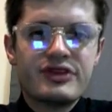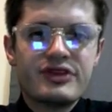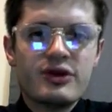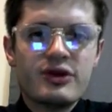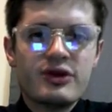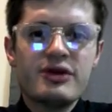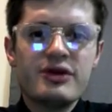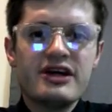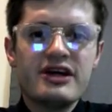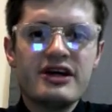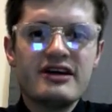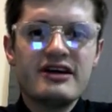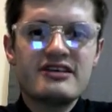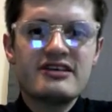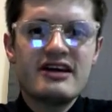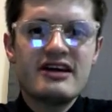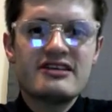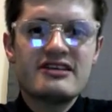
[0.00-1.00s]
We play knight
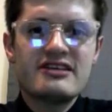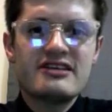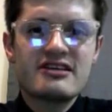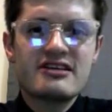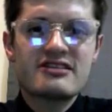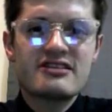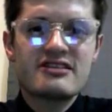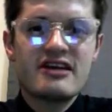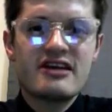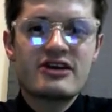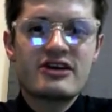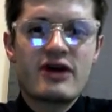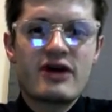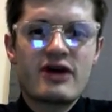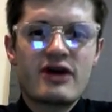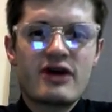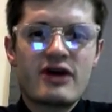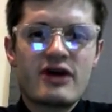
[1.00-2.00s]
to a6, knight
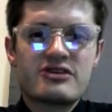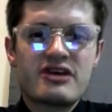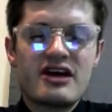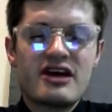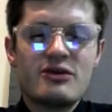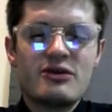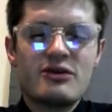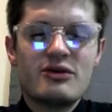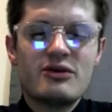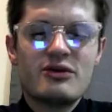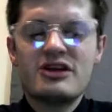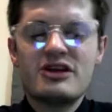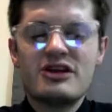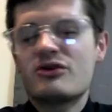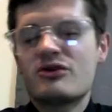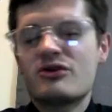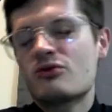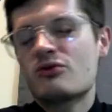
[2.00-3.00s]
grabs, and then we play
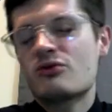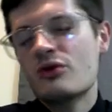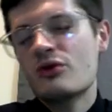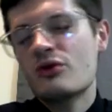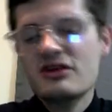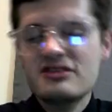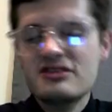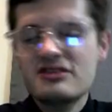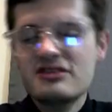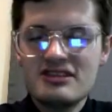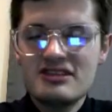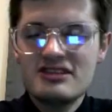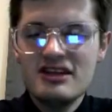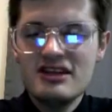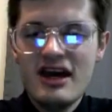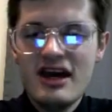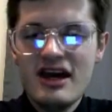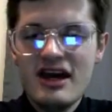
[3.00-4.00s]
rook to
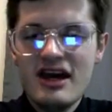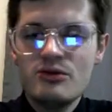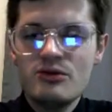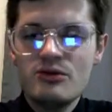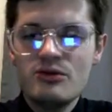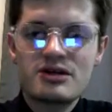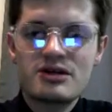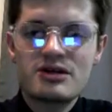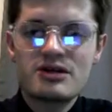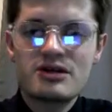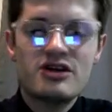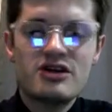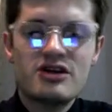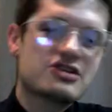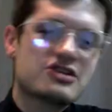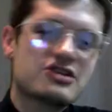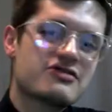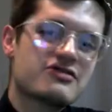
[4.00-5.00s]
c8, which I'm not
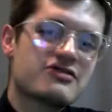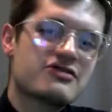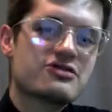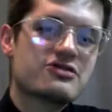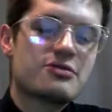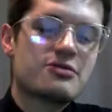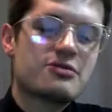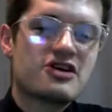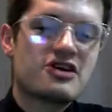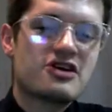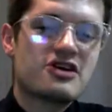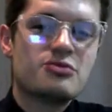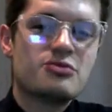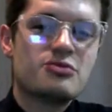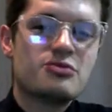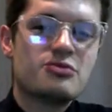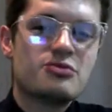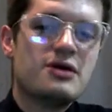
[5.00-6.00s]
sure if that was the best
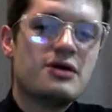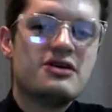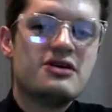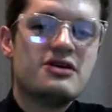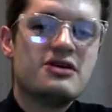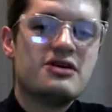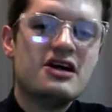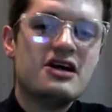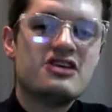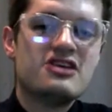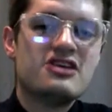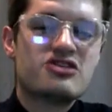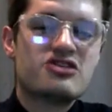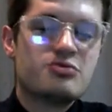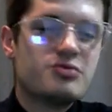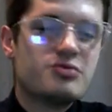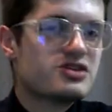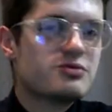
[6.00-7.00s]
move. Maybe
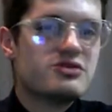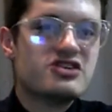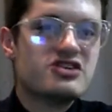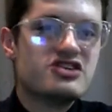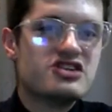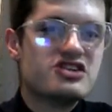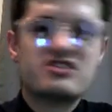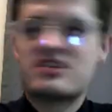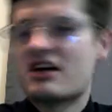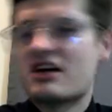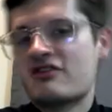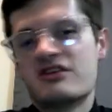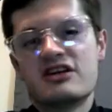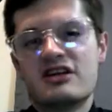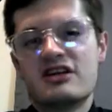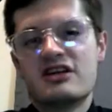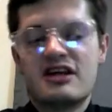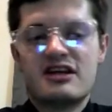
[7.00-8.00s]
just bishop to
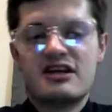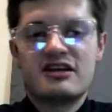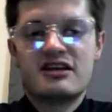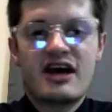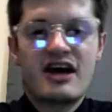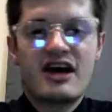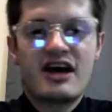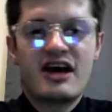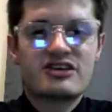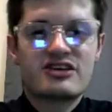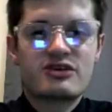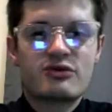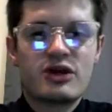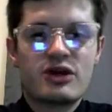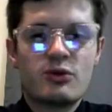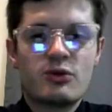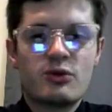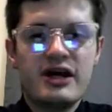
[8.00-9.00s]
g7 and castling
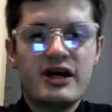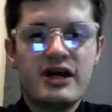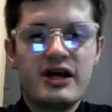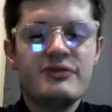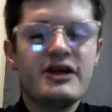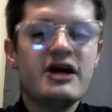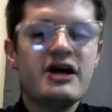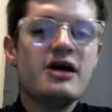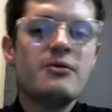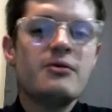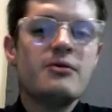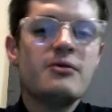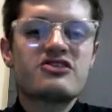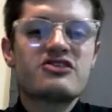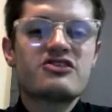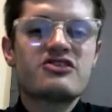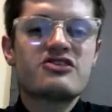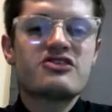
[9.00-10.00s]
right away.
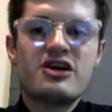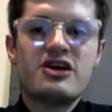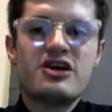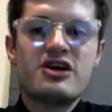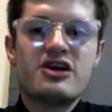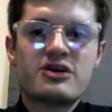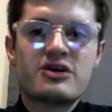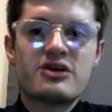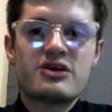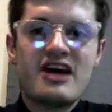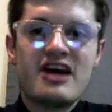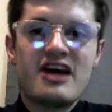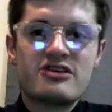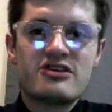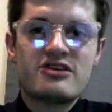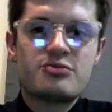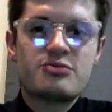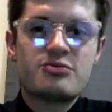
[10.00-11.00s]
Because from here, we can see how
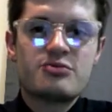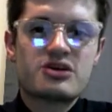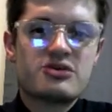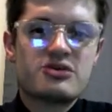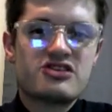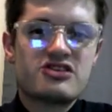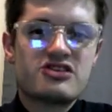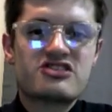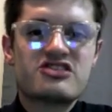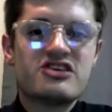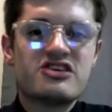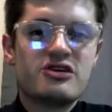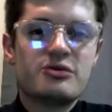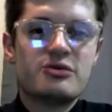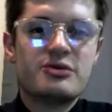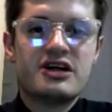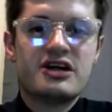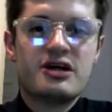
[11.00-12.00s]
this bishop is
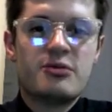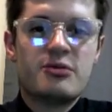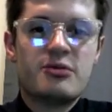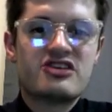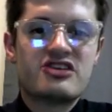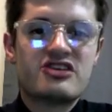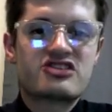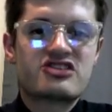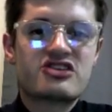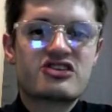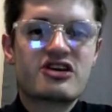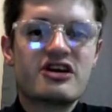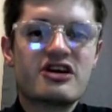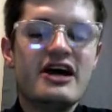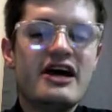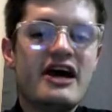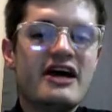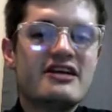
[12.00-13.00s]
still being a monster
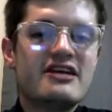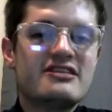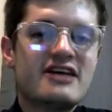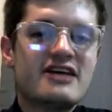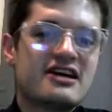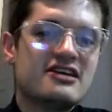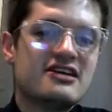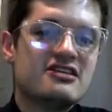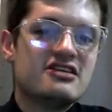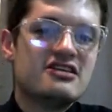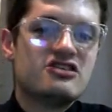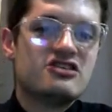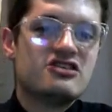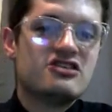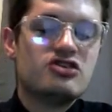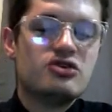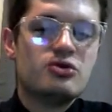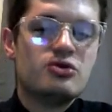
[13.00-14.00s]
and attacking these
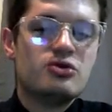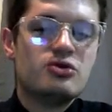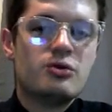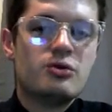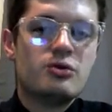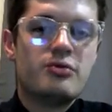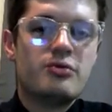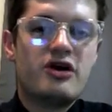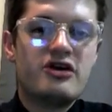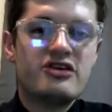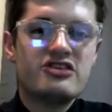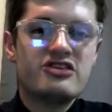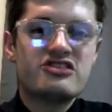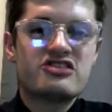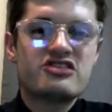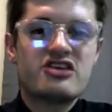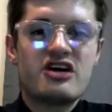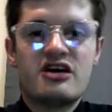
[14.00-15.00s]
two
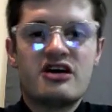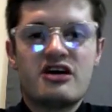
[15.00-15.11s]
pawns.